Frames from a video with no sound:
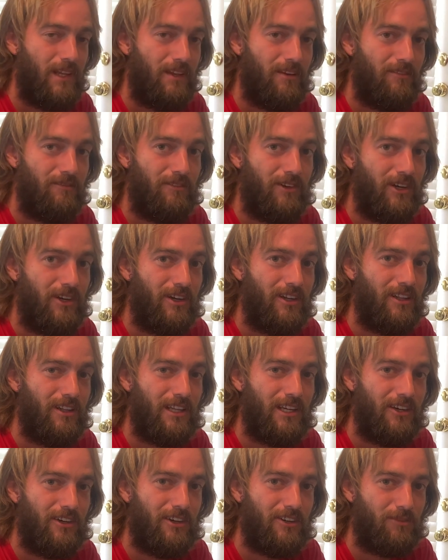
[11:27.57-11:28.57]
very
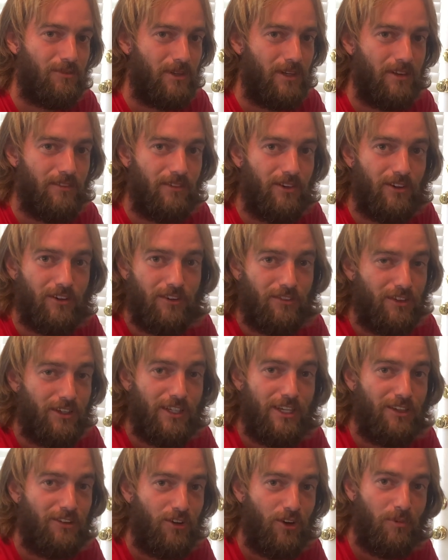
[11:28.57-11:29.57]
hilarious whenever it
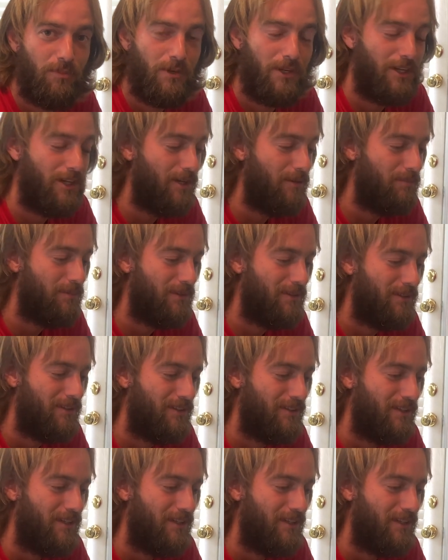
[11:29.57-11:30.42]
gets opened up.